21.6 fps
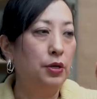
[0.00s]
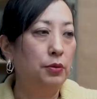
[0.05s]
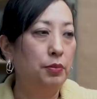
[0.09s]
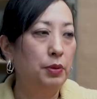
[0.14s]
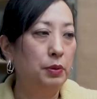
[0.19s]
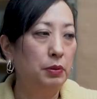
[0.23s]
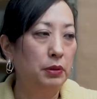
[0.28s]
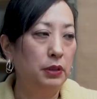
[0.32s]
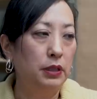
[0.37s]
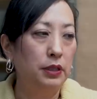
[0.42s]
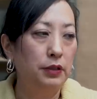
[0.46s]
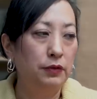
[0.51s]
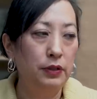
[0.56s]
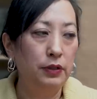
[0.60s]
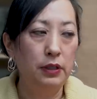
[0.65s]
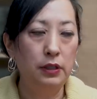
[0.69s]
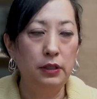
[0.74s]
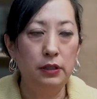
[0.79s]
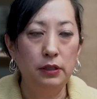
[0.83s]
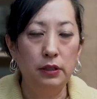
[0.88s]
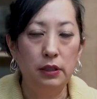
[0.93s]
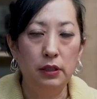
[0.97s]
people live
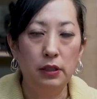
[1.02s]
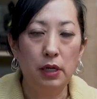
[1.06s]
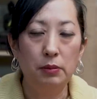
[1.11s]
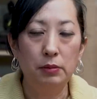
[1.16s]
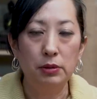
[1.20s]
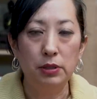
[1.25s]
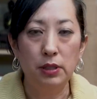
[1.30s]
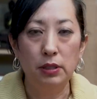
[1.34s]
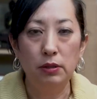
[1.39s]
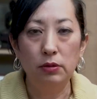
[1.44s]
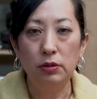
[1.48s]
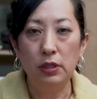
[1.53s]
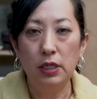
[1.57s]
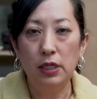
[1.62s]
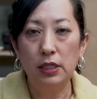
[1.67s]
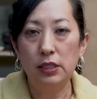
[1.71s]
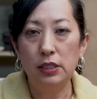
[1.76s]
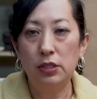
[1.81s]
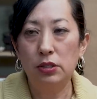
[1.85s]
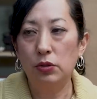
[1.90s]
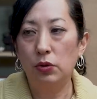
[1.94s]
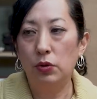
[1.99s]
in Cabo San
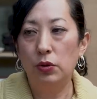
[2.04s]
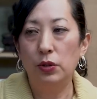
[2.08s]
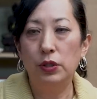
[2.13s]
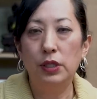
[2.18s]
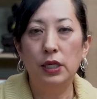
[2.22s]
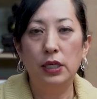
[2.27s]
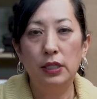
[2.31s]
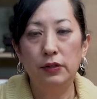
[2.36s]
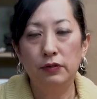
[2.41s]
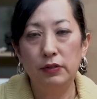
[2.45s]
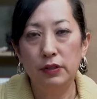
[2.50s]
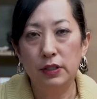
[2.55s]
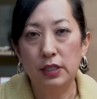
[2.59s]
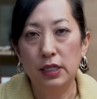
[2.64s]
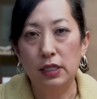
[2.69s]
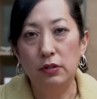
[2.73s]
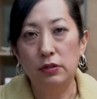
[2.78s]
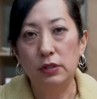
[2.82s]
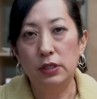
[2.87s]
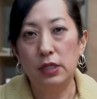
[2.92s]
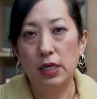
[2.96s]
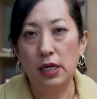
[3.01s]
Lucas or they live in San
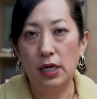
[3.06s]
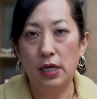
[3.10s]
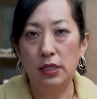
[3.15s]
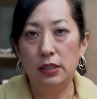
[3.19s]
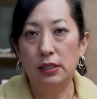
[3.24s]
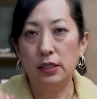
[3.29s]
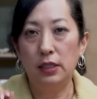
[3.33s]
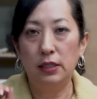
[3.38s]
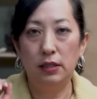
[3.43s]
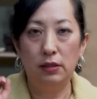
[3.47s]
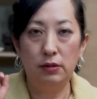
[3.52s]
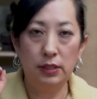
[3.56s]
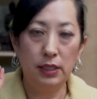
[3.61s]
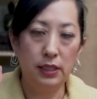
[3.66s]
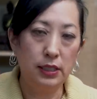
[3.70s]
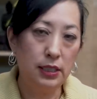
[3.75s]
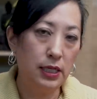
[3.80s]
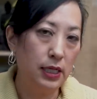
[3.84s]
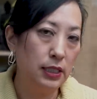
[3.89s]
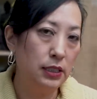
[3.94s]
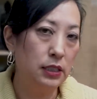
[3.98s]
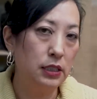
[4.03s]
Jose. San Jose
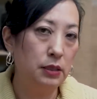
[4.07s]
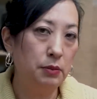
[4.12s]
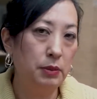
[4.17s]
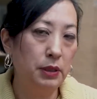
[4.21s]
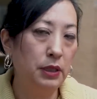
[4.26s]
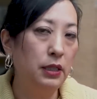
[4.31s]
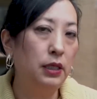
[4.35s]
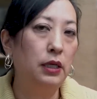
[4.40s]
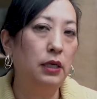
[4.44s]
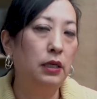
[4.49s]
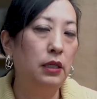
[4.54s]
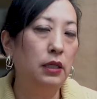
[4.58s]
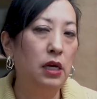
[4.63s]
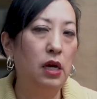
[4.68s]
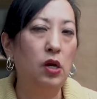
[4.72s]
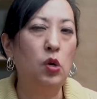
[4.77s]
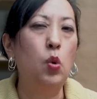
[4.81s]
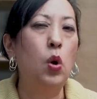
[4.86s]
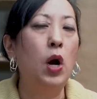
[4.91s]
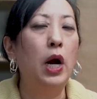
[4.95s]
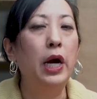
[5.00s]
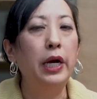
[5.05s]
tends to be a lot
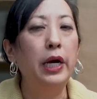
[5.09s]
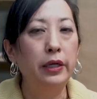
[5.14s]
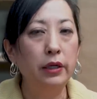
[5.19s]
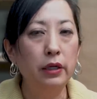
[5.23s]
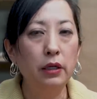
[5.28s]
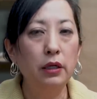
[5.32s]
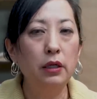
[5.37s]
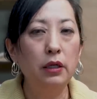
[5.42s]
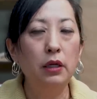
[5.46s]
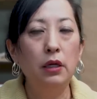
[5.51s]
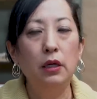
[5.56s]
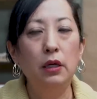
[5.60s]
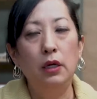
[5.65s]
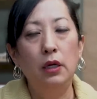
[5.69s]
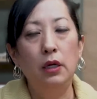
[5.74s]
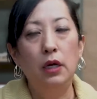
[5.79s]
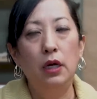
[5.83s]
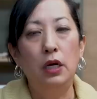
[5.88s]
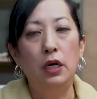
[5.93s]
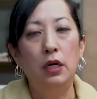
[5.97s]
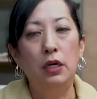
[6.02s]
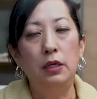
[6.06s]
quieter.
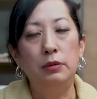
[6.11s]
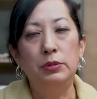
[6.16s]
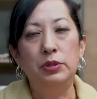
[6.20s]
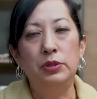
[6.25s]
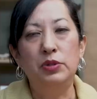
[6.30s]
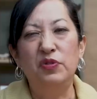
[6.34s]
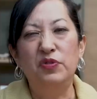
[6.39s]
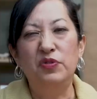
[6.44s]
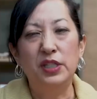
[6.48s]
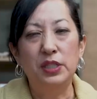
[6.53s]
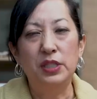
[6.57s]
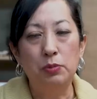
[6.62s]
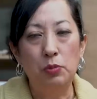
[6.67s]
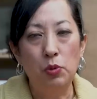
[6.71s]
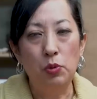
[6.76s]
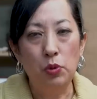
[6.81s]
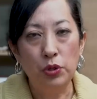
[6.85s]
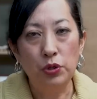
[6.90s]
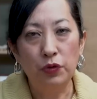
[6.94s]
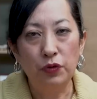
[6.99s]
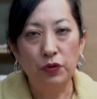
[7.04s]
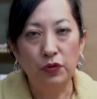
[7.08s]
Um, so if that's more
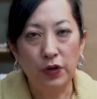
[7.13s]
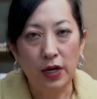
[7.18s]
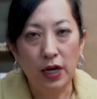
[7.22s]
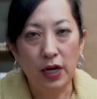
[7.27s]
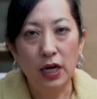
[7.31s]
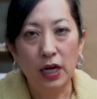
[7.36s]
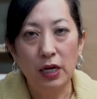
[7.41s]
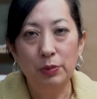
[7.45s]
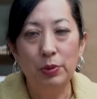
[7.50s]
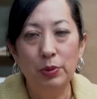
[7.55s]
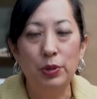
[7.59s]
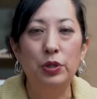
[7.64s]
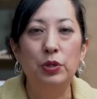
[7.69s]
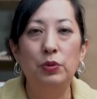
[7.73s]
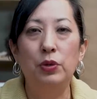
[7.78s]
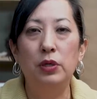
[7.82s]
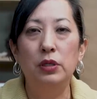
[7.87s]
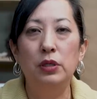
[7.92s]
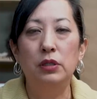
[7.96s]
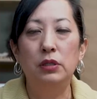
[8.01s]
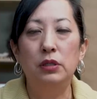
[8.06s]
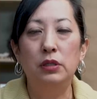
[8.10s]
your vibe or you
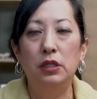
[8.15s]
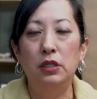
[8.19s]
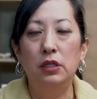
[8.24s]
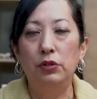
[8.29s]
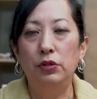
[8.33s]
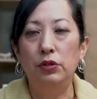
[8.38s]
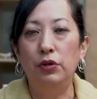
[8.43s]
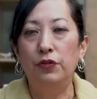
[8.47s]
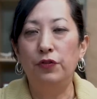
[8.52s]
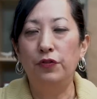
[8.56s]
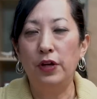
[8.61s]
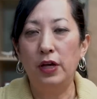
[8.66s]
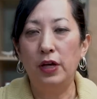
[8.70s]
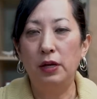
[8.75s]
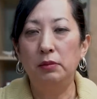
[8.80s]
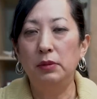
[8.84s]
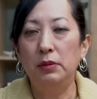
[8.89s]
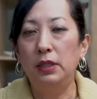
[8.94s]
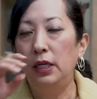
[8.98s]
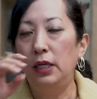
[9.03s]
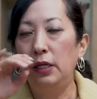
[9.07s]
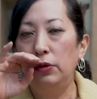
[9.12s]
want to, you know, your
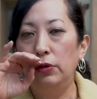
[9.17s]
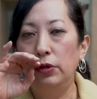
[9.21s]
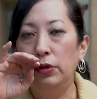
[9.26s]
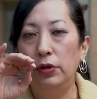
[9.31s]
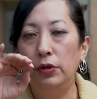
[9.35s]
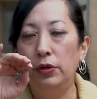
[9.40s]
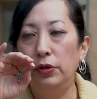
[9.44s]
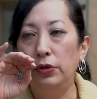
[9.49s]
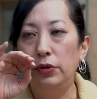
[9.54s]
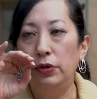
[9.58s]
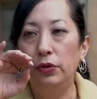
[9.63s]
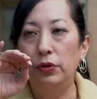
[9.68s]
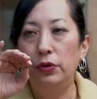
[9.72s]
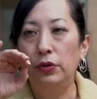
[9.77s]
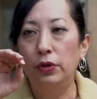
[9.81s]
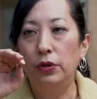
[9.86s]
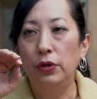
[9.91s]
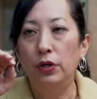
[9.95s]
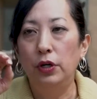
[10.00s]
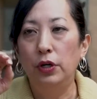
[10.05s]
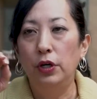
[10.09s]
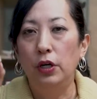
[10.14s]
family or
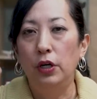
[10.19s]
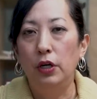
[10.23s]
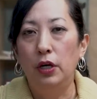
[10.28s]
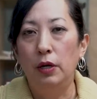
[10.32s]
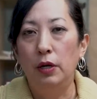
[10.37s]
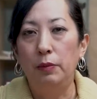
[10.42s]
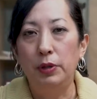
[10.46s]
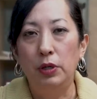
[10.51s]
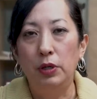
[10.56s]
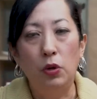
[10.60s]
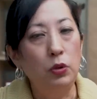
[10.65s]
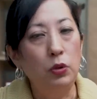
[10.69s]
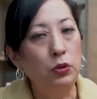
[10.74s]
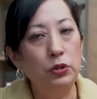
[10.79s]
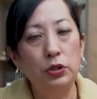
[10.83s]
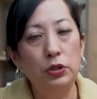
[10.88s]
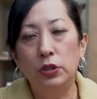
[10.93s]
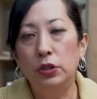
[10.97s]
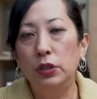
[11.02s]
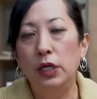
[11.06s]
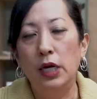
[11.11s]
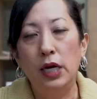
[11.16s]
you're a bit
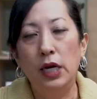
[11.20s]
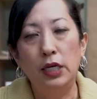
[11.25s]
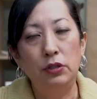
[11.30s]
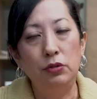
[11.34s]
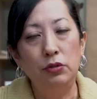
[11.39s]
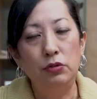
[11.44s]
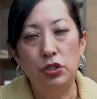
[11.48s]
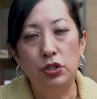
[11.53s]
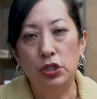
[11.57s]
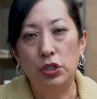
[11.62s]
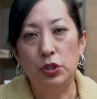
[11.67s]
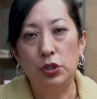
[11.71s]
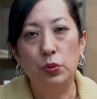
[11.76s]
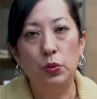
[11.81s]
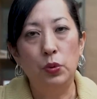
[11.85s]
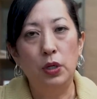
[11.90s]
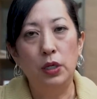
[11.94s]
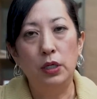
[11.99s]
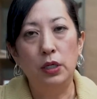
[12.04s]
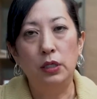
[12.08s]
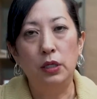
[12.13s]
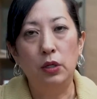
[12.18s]
older and you just
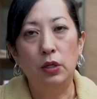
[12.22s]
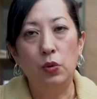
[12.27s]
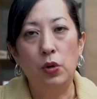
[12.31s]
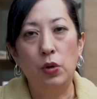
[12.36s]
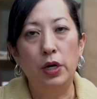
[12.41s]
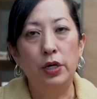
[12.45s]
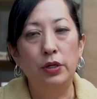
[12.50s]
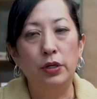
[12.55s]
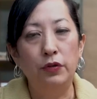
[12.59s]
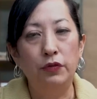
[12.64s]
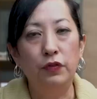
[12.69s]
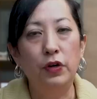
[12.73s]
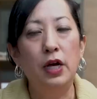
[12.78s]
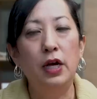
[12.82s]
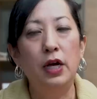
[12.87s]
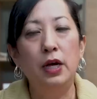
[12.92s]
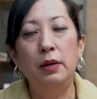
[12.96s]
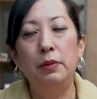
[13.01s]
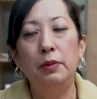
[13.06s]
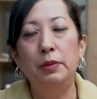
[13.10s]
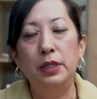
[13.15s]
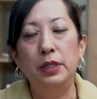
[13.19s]
want a quieter
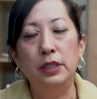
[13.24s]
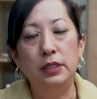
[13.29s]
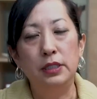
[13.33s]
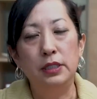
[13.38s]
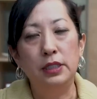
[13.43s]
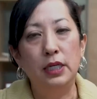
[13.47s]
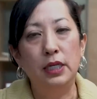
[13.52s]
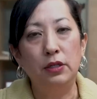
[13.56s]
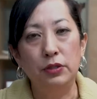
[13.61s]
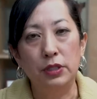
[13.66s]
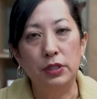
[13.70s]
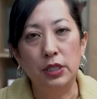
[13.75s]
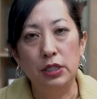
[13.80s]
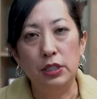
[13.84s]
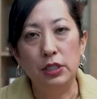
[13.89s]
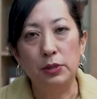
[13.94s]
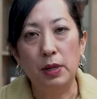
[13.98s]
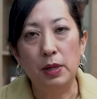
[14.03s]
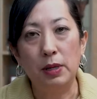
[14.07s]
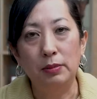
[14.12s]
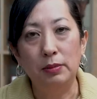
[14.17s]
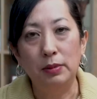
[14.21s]
vibe, then San Jose is
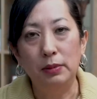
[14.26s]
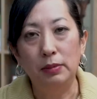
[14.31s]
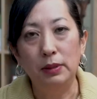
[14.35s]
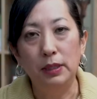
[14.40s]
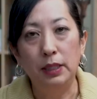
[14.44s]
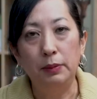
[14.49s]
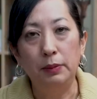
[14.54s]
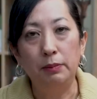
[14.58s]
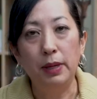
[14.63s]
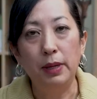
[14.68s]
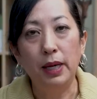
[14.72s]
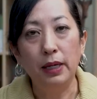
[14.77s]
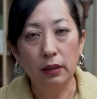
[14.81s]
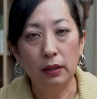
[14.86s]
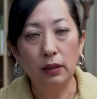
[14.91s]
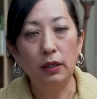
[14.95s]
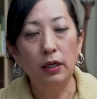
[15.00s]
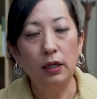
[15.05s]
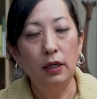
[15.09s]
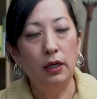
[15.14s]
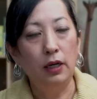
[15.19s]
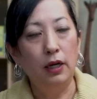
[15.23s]
probably better.
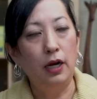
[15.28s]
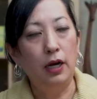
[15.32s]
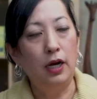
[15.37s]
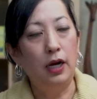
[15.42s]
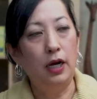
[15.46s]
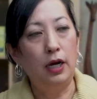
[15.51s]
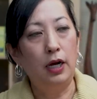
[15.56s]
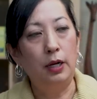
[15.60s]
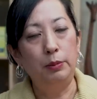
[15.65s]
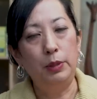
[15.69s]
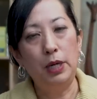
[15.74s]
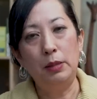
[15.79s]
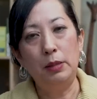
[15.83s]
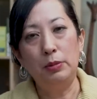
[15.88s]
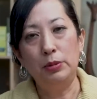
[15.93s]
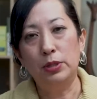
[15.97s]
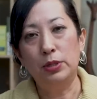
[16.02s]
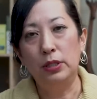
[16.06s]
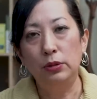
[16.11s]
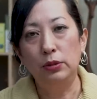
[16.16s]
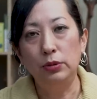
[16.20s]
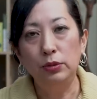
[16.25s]
Um, Cabo
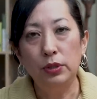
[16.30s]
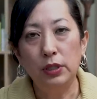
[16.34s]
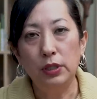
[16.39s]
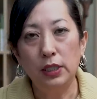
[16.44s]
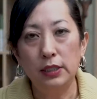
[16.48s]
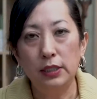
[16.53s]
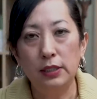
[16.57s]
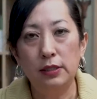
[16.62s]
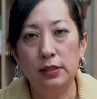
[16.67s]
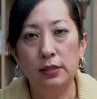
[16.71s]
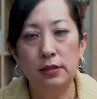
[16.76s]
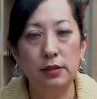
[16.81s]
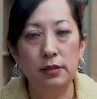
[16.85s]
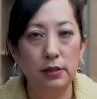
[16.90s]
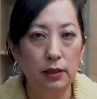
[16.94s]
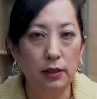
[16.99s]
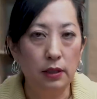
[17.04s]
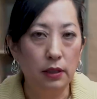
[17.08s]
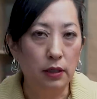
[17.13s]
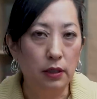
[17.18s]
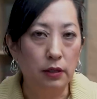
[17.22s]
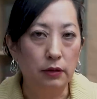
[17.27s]
San Lucas,
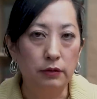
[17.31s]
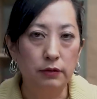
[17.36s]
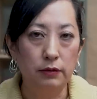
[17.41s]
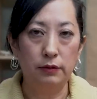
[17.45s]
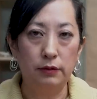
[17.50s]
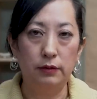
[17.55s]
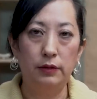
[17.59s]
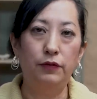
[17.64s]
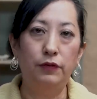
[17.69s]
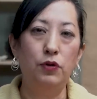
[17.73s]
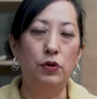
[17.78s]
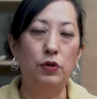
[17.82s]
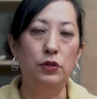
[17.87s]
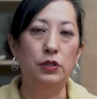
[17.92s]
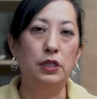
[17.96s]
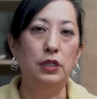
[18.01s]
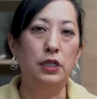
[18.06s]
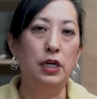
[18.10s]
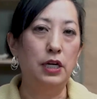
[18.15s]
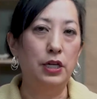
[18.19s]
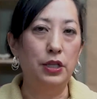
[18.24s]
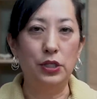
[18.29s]
you know, of course, a
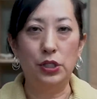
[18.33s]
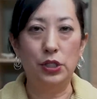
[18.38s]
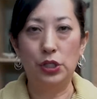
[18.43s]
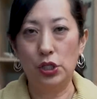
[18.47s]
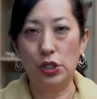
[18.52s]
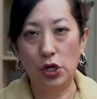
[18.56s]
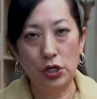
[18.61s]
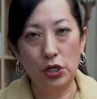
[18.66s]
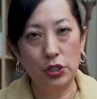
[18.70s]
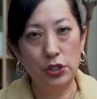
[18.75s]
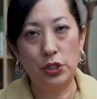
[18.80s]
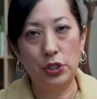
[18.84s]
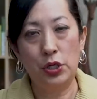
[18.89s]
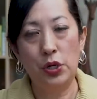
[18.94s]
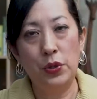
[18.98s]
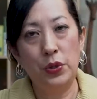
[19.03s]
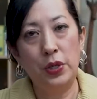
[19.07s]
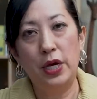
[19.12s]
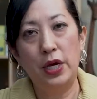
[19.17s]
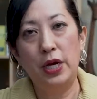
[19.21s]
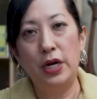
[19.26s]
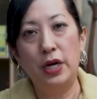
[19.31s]
lot of the stars go
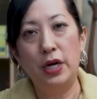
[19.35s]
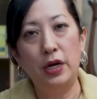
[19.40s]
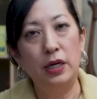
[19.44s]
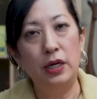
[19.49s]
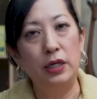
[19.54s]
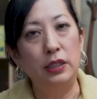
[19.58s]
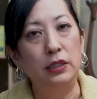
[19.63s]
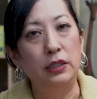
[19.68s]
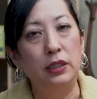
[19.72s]
there and